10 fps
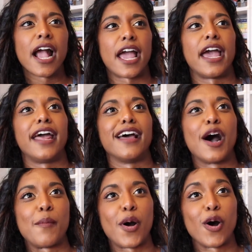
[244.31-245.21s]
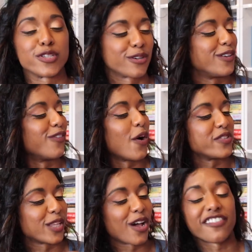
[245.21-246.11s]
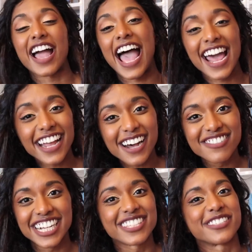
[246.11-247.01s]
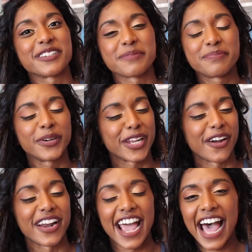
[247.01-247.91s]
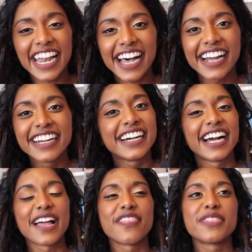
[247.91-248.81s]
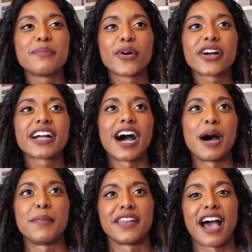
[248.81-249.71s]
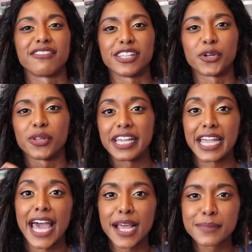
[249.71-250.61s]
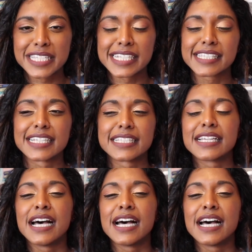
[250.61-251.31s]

and also involves a lot of henna because they're putting on henna in the book and have little like henna businesses.